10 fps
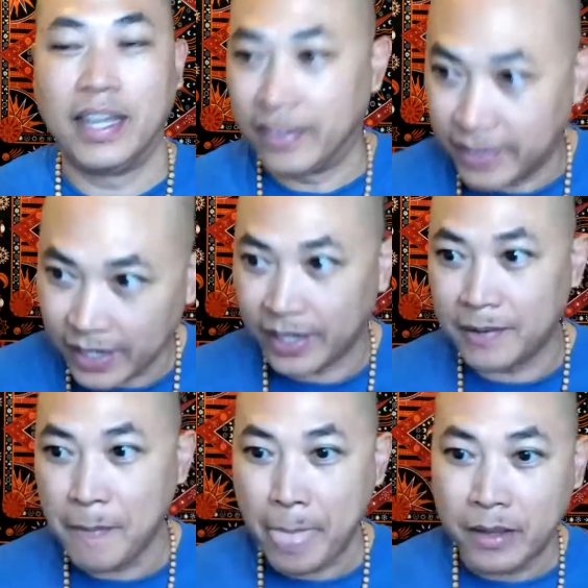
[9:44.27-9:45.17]
And
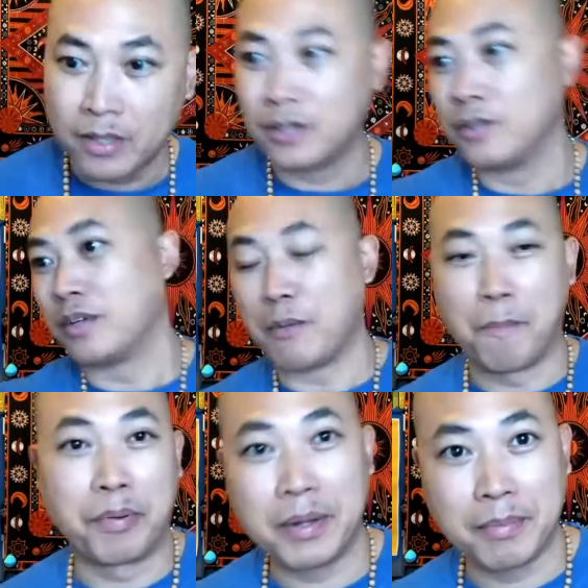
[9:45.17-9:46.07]
then when I
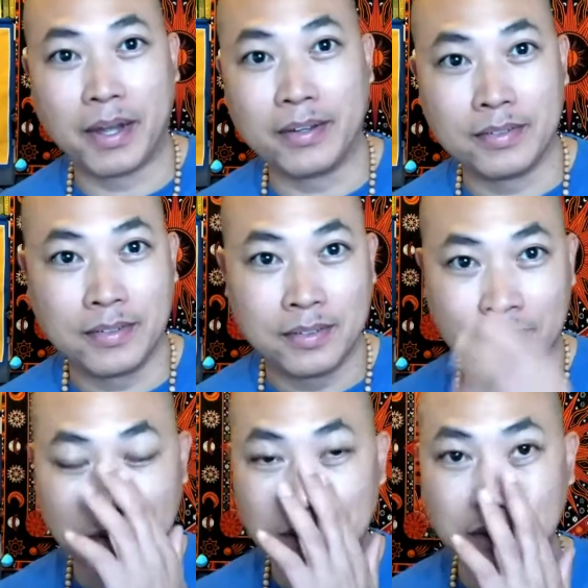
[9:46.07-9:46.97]
would bring my
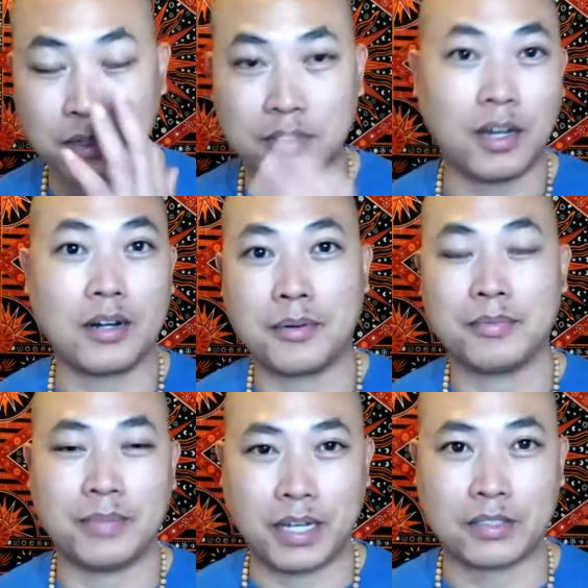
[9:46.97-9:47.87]
daughter
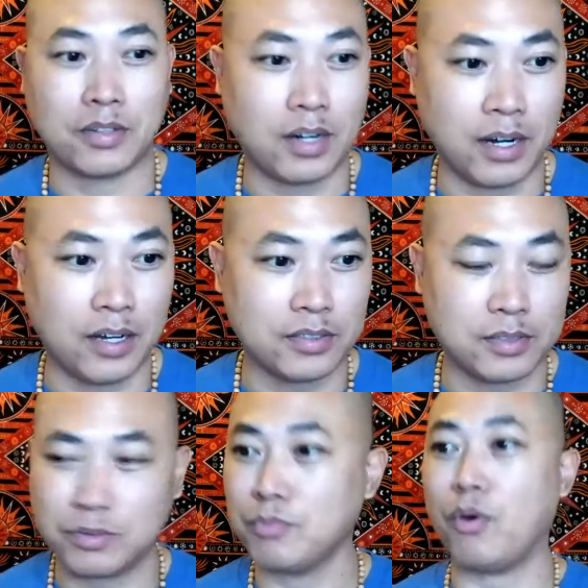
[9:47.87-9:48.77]
back to our
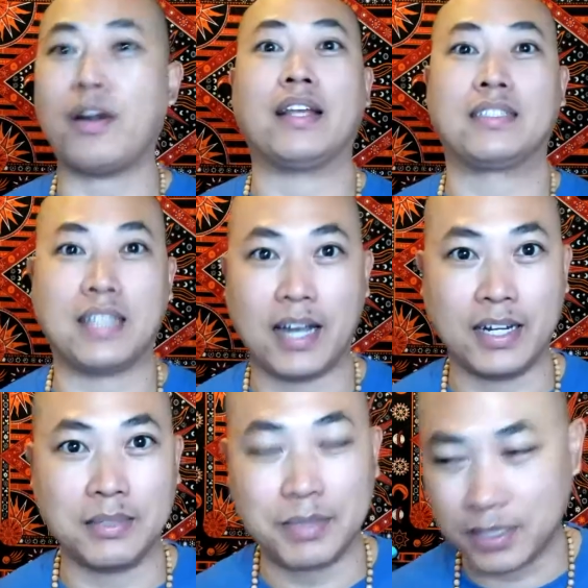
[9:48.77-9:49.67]
house, it was more
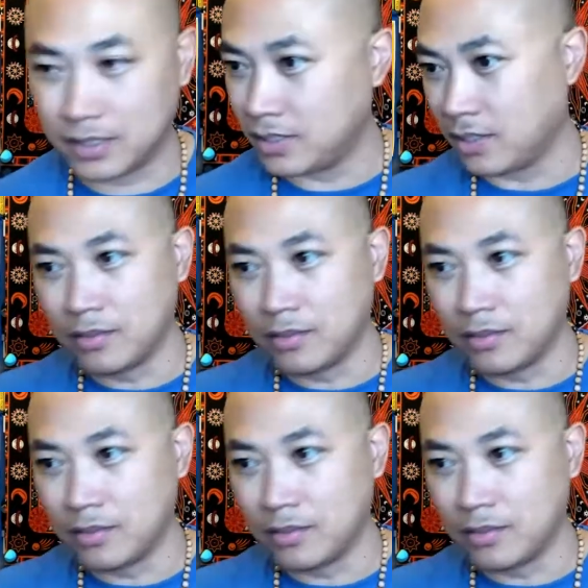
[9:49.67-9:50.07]
anxiety because